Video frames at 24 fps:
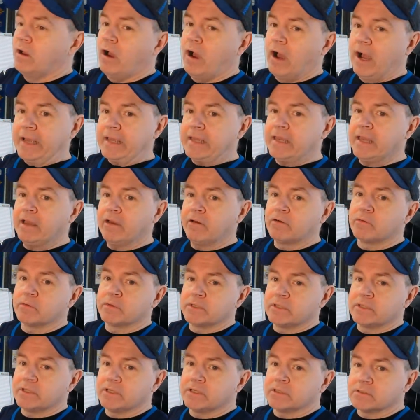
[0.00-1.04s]
I counter
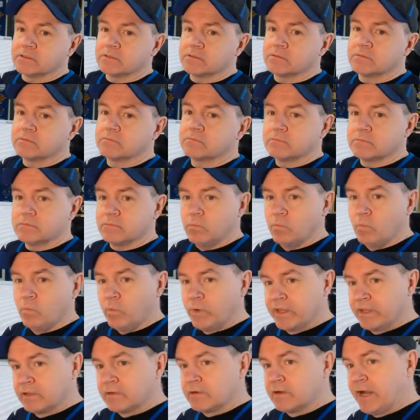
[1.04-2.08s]
with this.
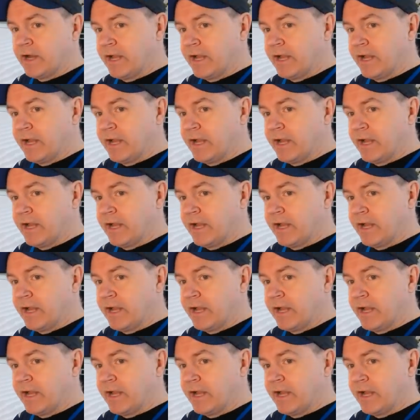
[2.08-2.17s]
Wheeler